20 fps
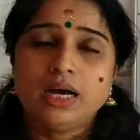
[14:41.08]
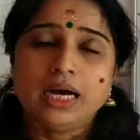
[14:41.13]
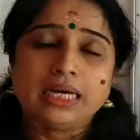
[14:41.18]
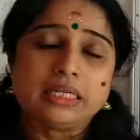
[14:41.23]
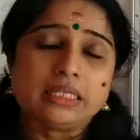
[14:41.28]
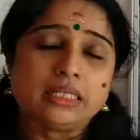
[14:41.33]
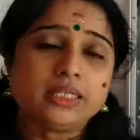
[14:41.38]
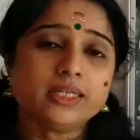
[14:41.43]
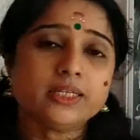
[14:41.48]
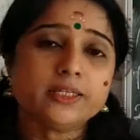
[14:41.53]

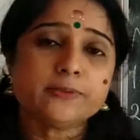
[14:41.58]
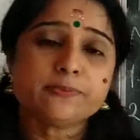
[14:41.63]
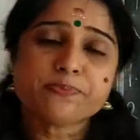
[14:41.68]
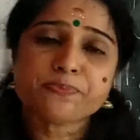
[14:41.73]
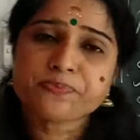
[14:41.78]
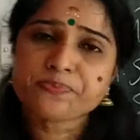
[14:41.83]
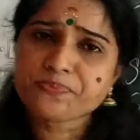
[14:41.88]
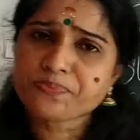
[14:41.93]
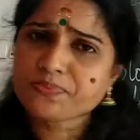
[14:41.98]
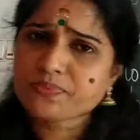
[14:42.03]
and the
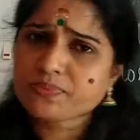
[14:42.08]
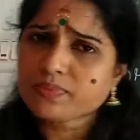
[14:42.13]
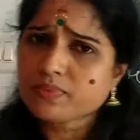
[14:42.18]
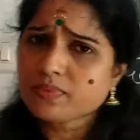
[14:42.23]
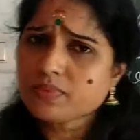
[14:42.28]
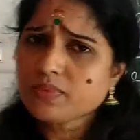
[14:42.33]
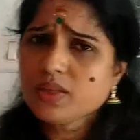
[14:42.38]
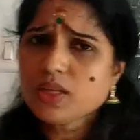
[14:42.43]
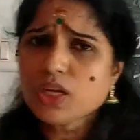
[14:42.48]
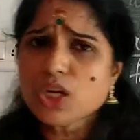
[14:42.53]

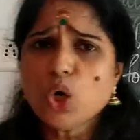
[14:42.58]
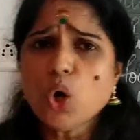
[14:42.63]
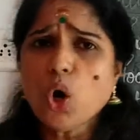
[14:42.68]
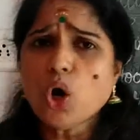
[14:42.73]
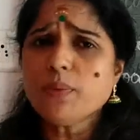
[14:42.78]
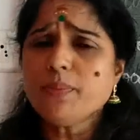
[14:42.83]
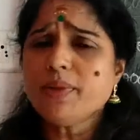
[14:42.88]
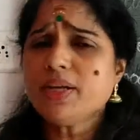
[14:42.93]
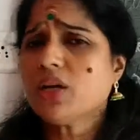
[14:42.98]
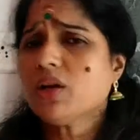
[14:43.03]

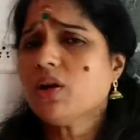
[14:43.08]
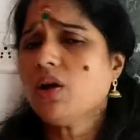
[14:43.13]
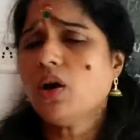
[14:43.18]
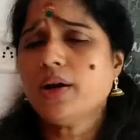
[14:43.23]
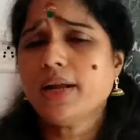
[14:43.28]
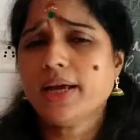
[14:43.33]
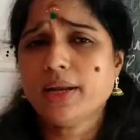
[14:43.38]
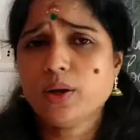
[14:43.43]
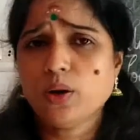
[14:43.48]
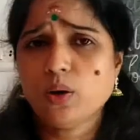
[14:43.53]
bitter
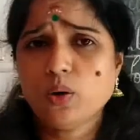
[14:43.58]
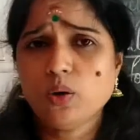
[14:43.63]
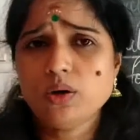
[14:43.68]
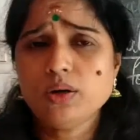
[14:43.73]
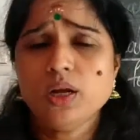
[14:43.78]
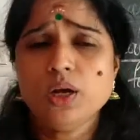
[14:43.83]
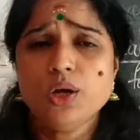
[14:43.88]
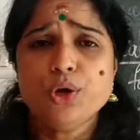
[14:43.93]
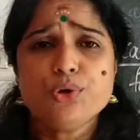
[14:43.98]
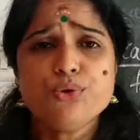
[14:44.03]
gourd and
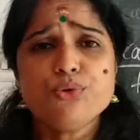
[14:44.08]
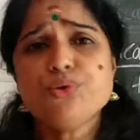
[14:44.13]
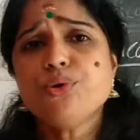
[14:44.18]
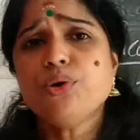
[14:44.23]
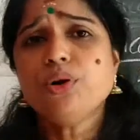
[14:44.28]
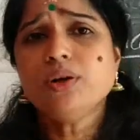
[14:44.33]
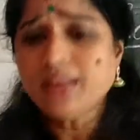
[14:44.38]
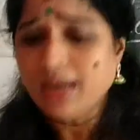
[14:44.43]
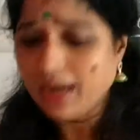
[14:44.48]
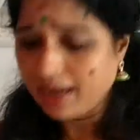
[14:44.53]
all. You
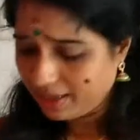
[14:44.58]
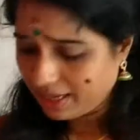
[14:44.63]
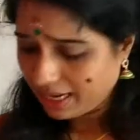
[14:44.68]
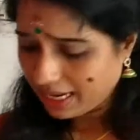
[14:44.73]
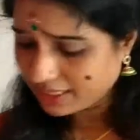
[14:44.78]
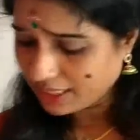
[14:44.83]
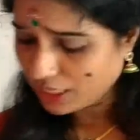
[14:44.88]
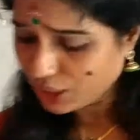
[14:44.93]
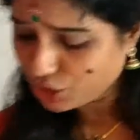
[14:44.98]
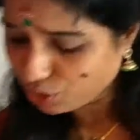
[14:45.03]
know that,
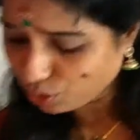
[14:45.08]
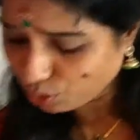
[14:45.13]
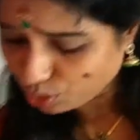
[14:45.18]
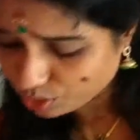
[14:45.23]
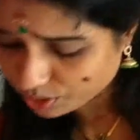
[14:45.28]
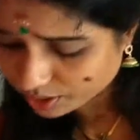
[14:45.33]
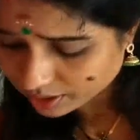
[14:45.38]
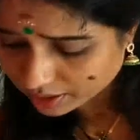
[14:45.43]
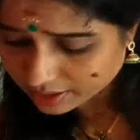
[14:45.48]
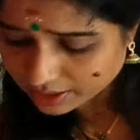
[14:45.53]
as I
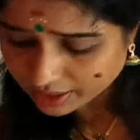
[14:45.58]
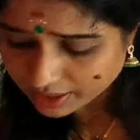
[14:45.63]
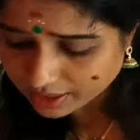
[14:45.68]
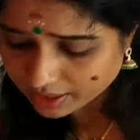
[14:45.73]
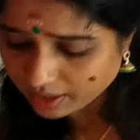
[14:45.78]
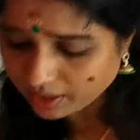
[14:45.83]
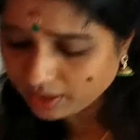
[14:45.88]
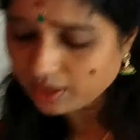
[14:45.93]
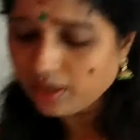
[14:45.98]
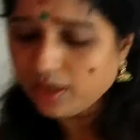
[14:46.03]
told you
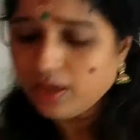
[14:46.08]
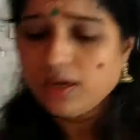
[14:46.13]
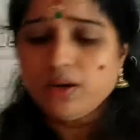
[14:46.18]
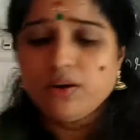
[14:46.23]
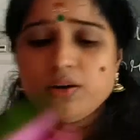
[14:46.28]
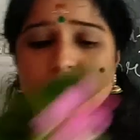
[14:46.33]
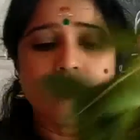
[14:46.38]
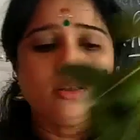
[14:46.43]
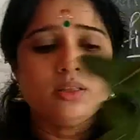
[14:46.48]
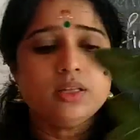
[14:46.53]
earlier,
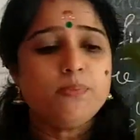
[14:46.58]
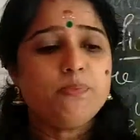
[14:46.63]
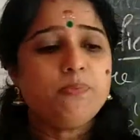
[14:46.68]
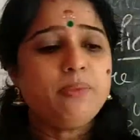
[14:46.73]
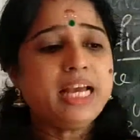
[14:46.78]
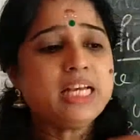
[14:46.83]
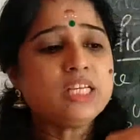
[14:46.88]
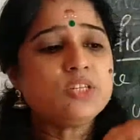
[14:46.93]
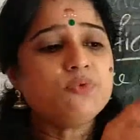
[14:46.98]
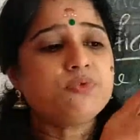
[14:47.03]
the
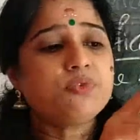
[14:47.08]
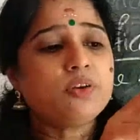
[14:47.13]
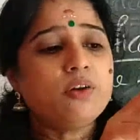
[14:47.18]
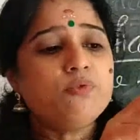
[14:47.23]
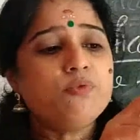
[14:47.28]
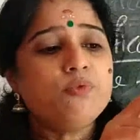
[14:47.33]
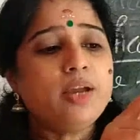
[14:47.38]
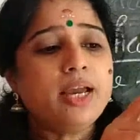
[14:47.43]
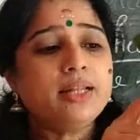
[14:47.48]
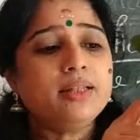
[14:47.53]
place
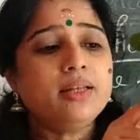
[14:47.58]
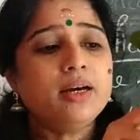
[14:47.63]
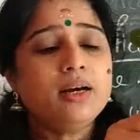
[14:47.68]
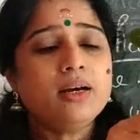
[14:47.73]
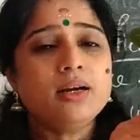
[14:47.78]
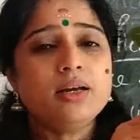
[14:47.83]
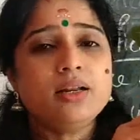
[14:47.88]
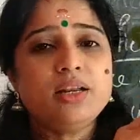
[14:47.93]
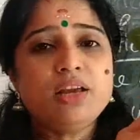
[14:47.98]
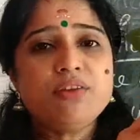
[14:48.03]
from where
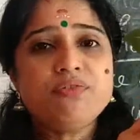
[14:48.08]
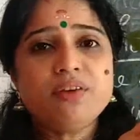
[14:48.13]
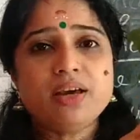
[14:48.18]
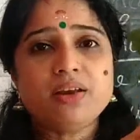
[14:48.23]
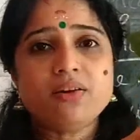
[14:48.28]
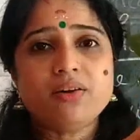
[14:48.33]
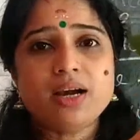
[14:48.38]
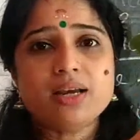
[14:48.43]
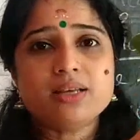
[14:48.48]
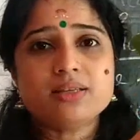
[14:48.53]
the leaf
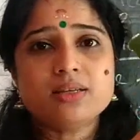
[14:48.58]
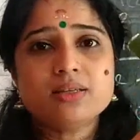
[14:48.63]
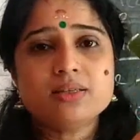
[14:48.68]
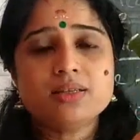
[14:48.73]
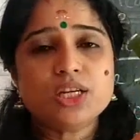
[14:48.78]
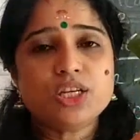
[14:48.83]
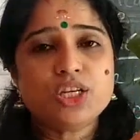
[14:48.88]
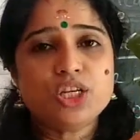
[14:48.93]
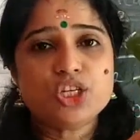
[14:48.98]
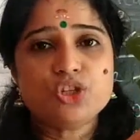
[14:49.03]
arises,
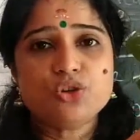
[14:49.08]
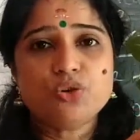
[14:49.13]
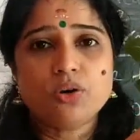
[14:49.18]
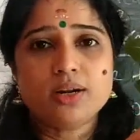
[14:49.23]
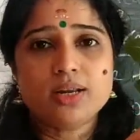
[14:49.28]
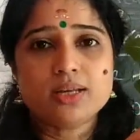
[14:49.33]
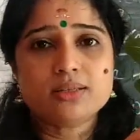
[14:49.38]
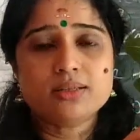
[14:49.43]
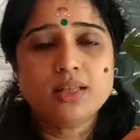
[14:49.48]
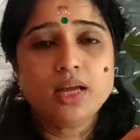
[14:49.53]
it is
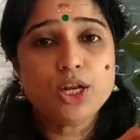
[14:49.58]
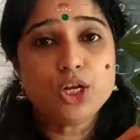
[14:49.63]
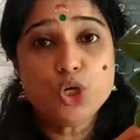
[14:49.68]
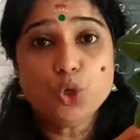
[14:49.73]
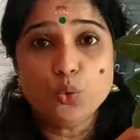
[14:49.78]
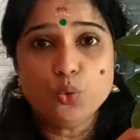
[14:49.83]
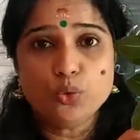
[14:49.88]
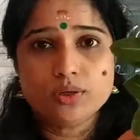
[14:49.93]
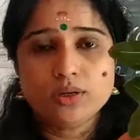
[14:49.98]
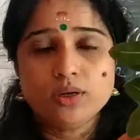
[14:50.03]
known as the
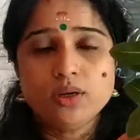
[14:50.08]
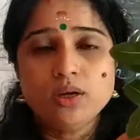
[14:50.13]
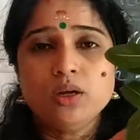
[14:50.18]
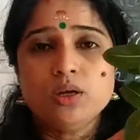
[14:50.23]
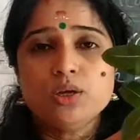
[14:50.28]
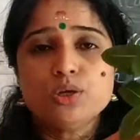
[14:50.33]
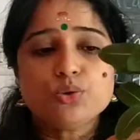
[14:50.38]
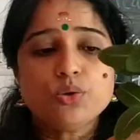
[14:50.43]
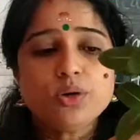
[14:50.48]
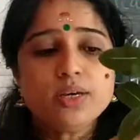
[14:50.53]
node.
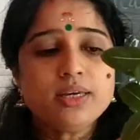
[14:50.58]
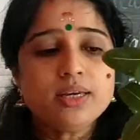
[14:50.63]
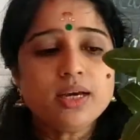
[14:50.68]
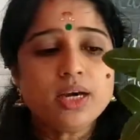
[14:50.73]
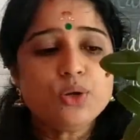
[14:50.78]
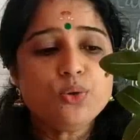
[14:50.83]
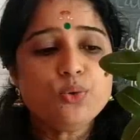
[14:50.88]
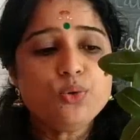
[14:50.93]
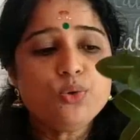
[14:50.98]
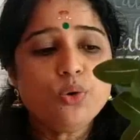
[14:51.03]
So
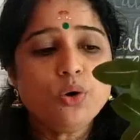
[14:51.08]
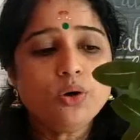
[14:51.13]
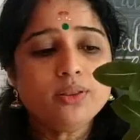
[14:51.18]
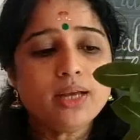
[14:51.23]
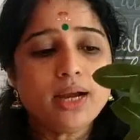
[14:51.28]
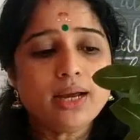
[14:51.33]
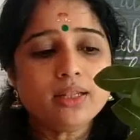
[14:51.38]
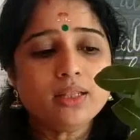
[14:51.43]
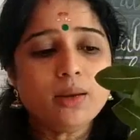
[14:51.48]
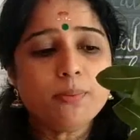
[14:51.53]
here you know
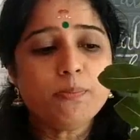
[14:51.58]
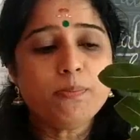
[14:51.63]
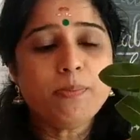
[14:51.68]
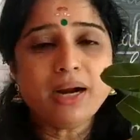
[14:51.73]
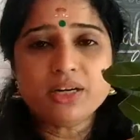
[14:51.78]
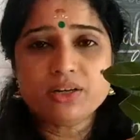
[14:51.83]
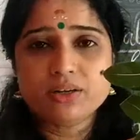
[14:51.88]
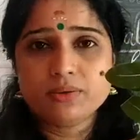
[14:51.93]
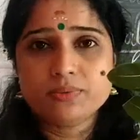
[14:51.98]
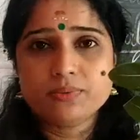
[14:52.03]
that the
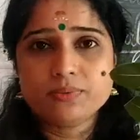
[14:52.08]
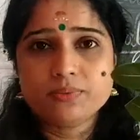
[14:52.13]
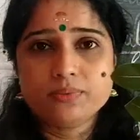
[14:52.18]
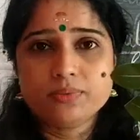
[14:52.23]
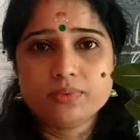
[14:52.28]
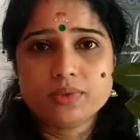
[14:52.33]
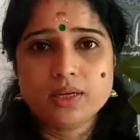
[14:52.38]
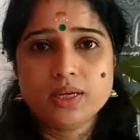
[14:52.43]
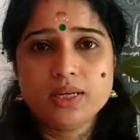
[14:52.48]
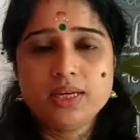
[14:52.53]
bud,
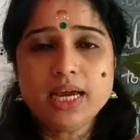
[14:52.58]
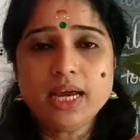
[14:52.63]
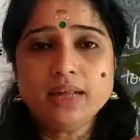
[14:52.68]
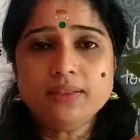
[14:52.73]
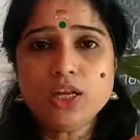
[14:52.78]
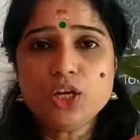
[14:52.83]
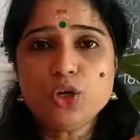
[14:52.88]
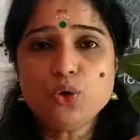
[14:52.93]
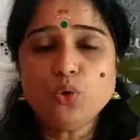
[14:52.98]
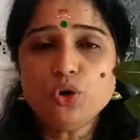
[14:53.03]

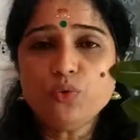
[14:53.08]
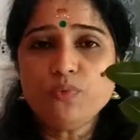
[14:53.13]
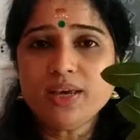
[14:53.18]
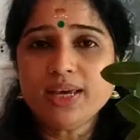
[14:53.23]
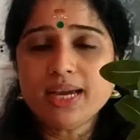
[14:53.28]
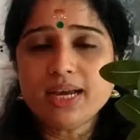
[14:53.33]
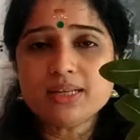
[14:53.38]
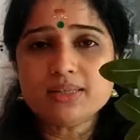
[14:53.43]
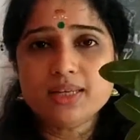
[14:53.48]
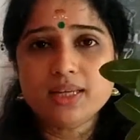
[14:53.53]
near the node we
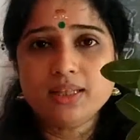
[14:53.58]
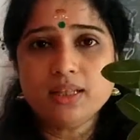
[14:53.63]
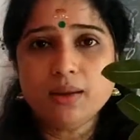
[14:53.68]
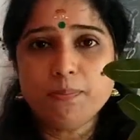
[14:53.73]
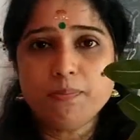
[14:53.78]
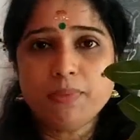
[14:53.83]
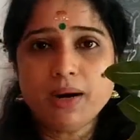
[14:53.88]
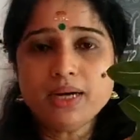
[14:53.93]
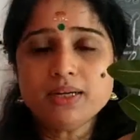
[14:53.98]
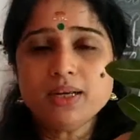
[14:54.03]
can see the
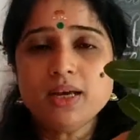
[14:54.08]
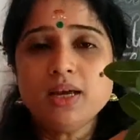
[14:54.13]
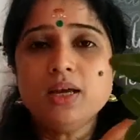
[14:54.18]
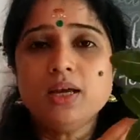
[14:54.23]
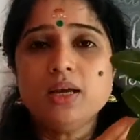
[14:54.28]
bud.